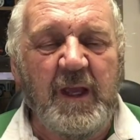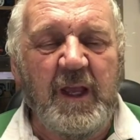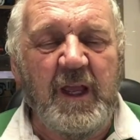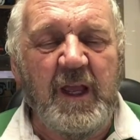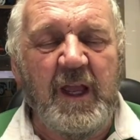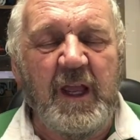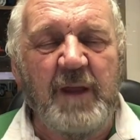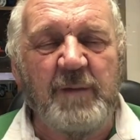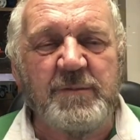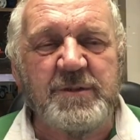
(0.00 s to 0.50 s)

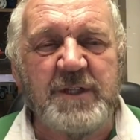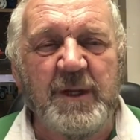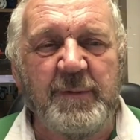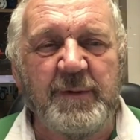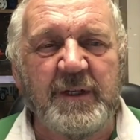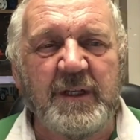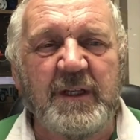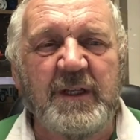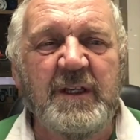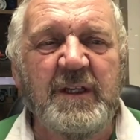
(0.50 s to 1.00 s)
Ian was able
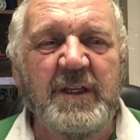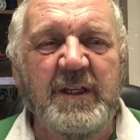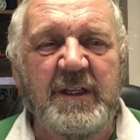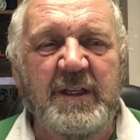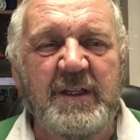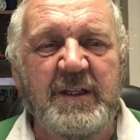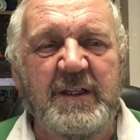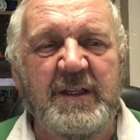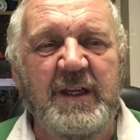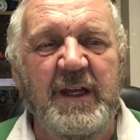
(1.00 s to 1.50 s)
to
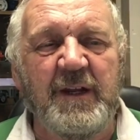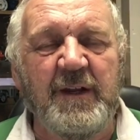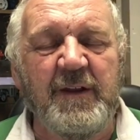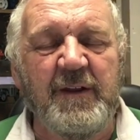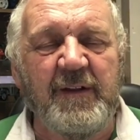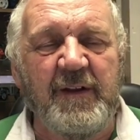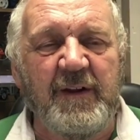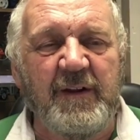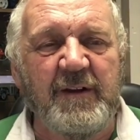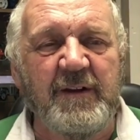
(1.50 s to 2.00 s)
get under
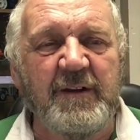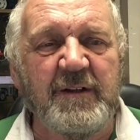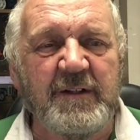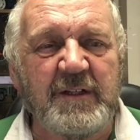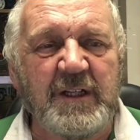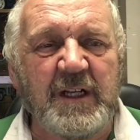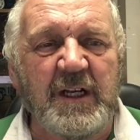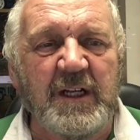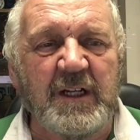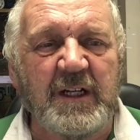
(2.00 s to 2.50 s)
there
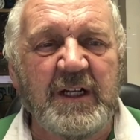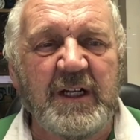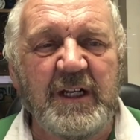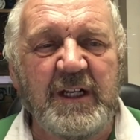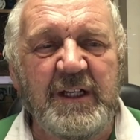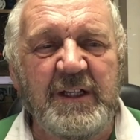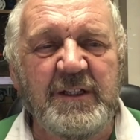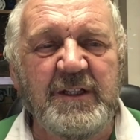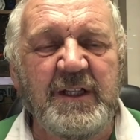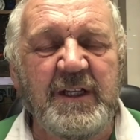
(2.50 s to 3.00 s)
and
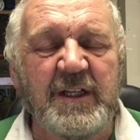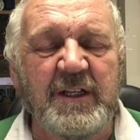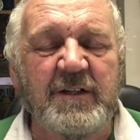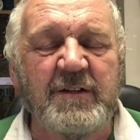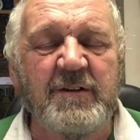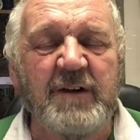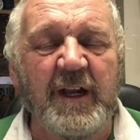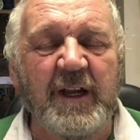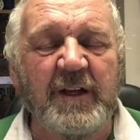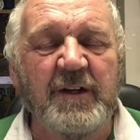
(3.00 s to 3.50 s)
clean the
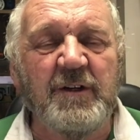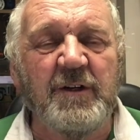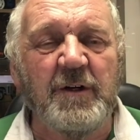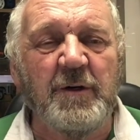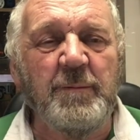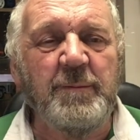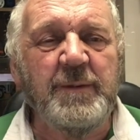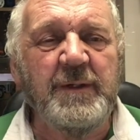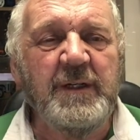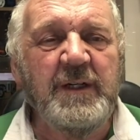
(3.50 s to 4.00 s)
crank
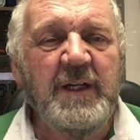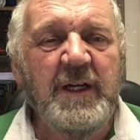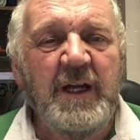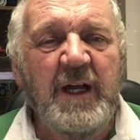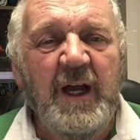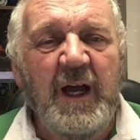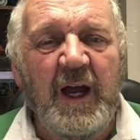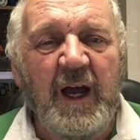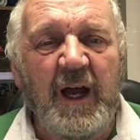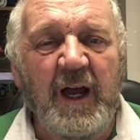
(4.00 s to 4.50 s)
up,
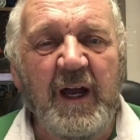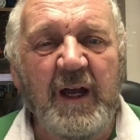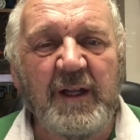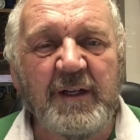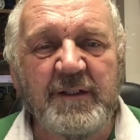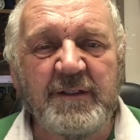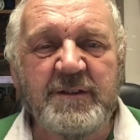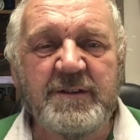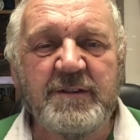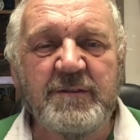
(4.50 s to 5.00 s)

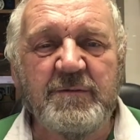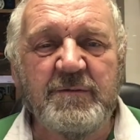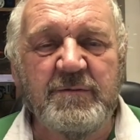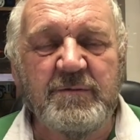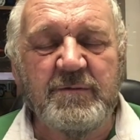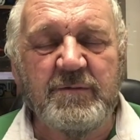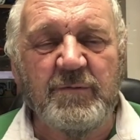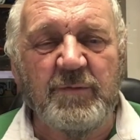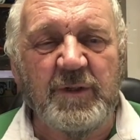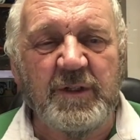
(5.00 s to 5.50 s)
and
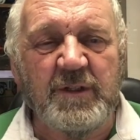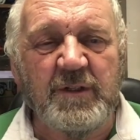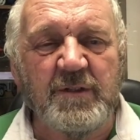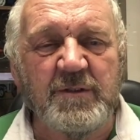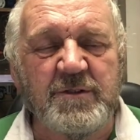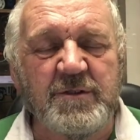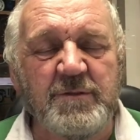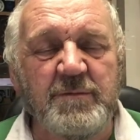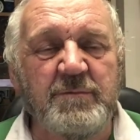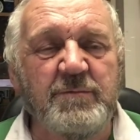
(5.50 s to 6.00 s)
we'd got
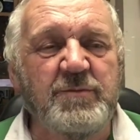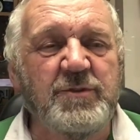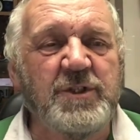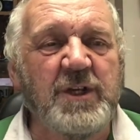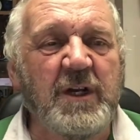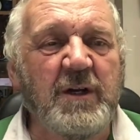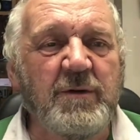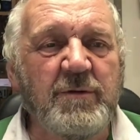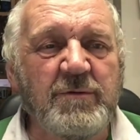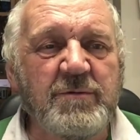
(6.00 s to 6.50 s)
some
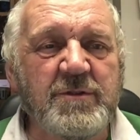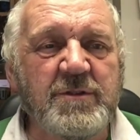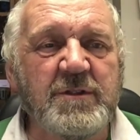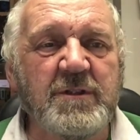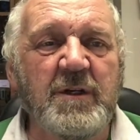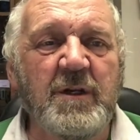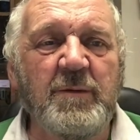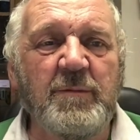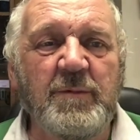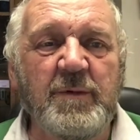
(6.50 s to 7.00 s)
shells
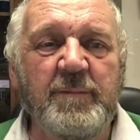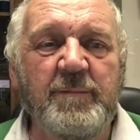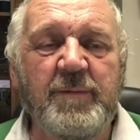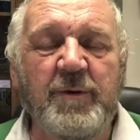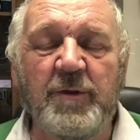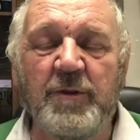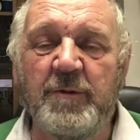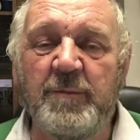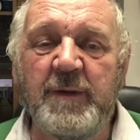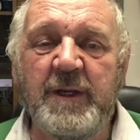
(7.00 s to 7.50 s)
and we
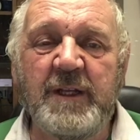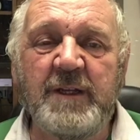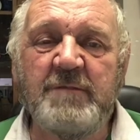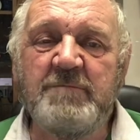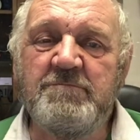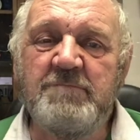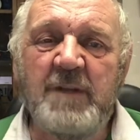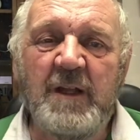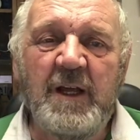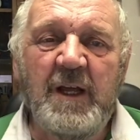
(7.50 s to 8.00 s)
put them in,
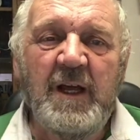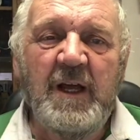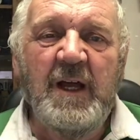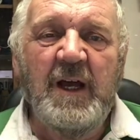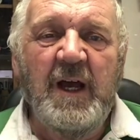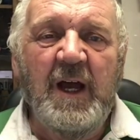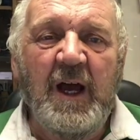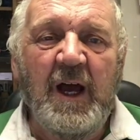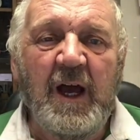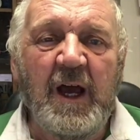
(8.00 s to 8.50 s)

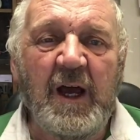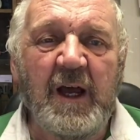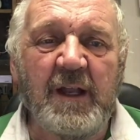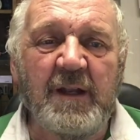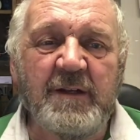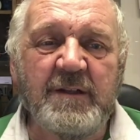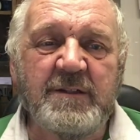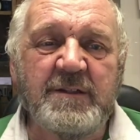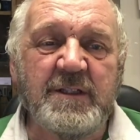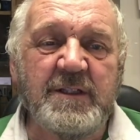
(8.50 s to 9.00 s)

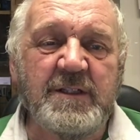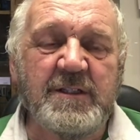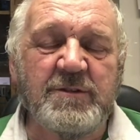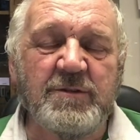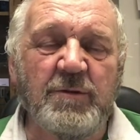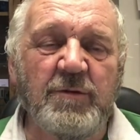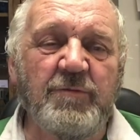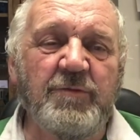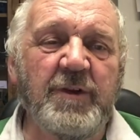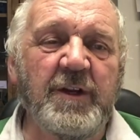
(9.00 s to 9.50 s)
and it's
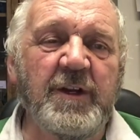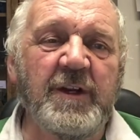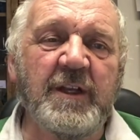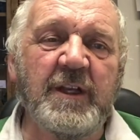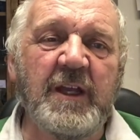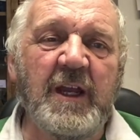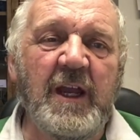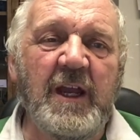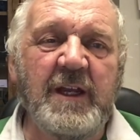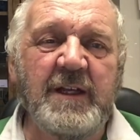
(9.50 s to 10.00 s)
all running
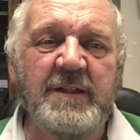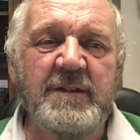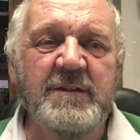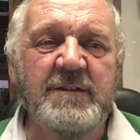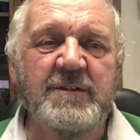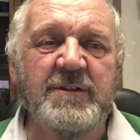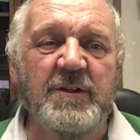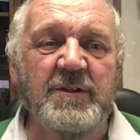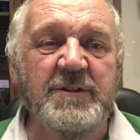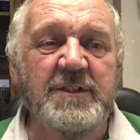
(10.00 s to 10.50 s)
again.
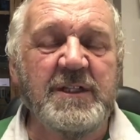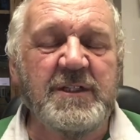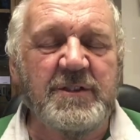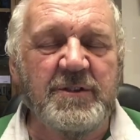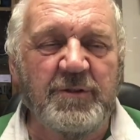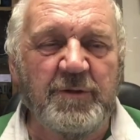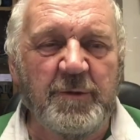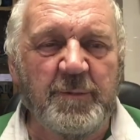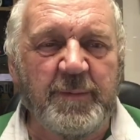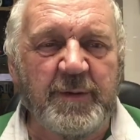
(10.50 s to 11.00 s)
It's got
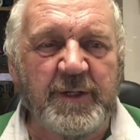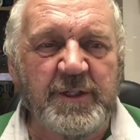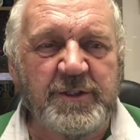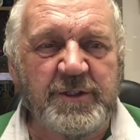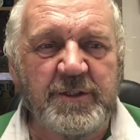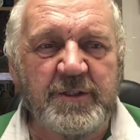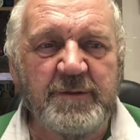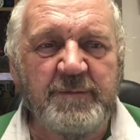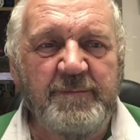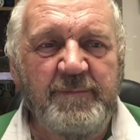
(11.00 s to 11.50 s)
decent oil
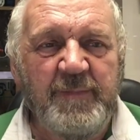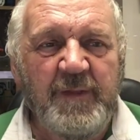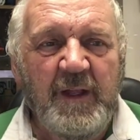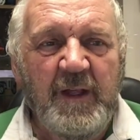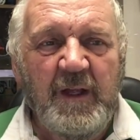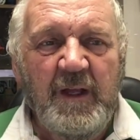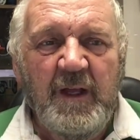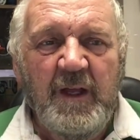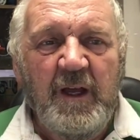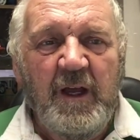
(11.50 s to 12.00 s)
pressure,
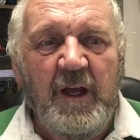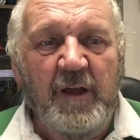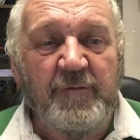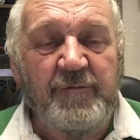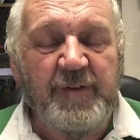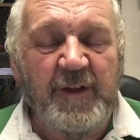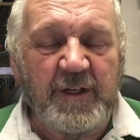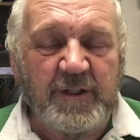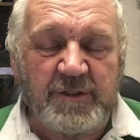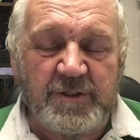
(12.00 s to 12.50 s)
and
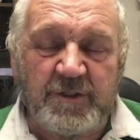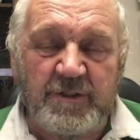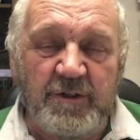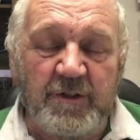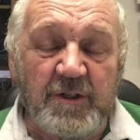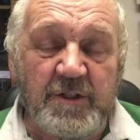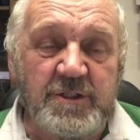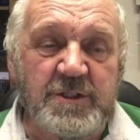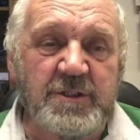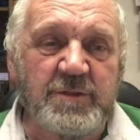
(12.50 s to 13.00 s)
fingers
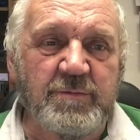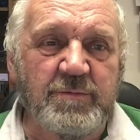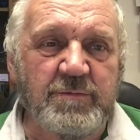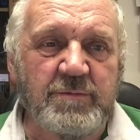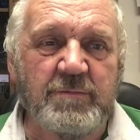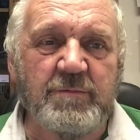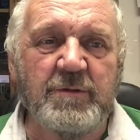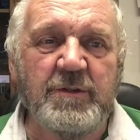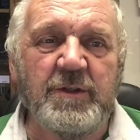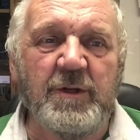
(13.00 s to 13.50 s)
crossed,
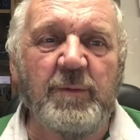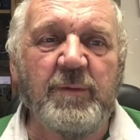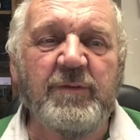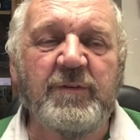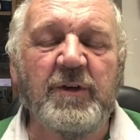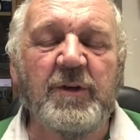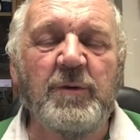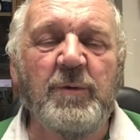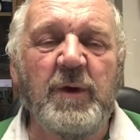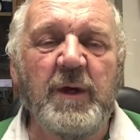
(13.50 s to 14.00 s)
we've
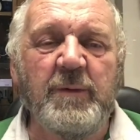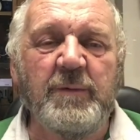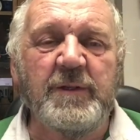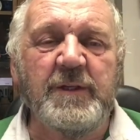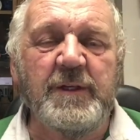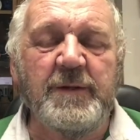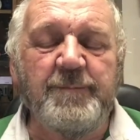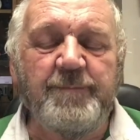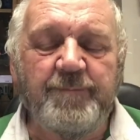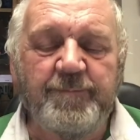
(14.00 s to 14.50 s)
got away with
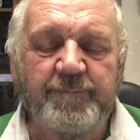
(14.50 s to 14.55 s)
it.